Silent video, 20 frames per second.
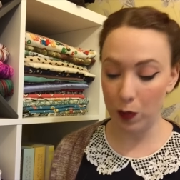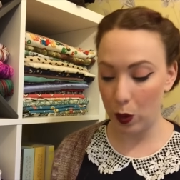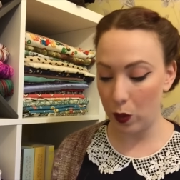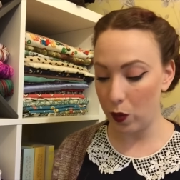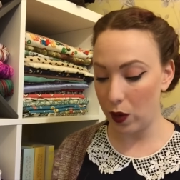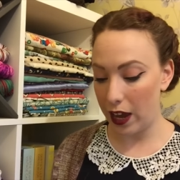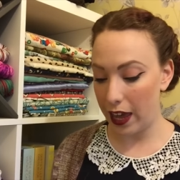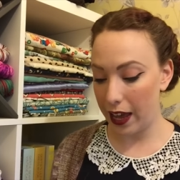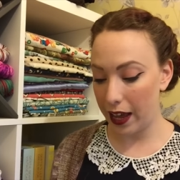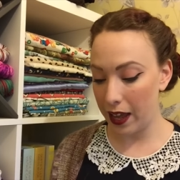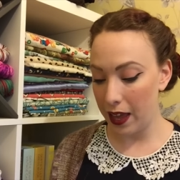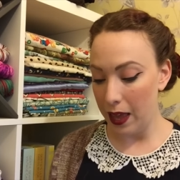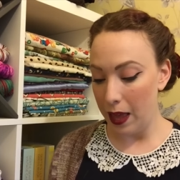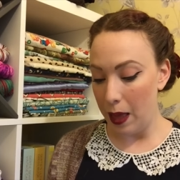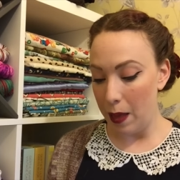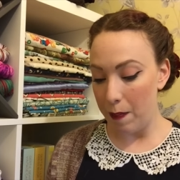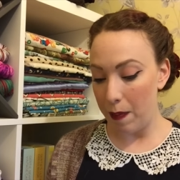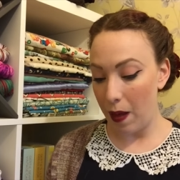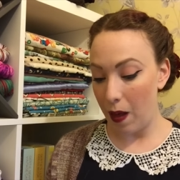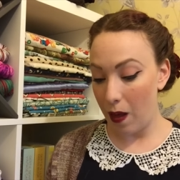pooling,
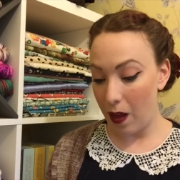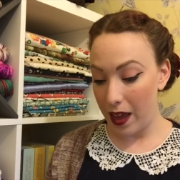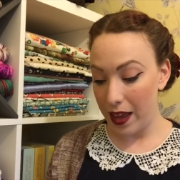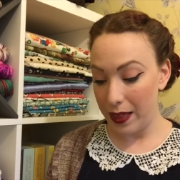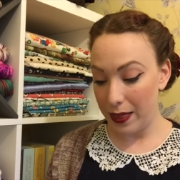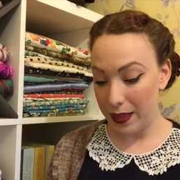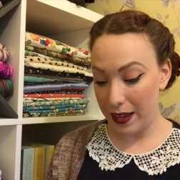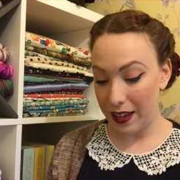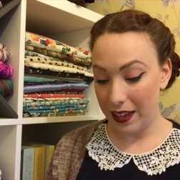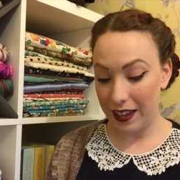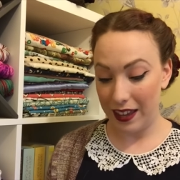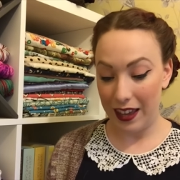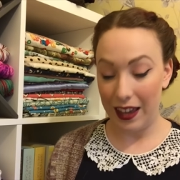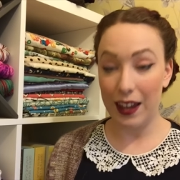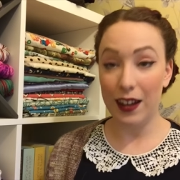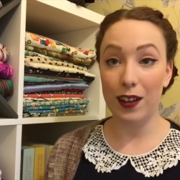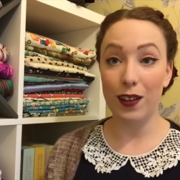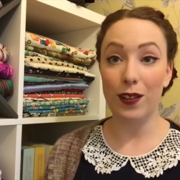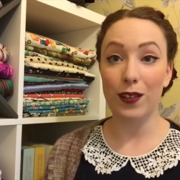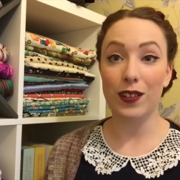but I think
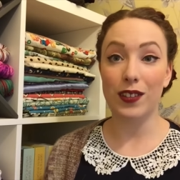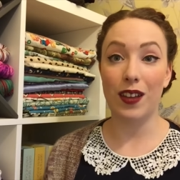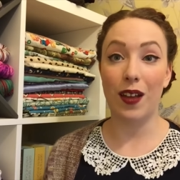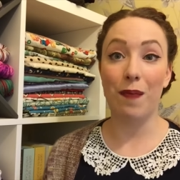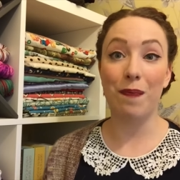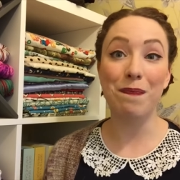it looks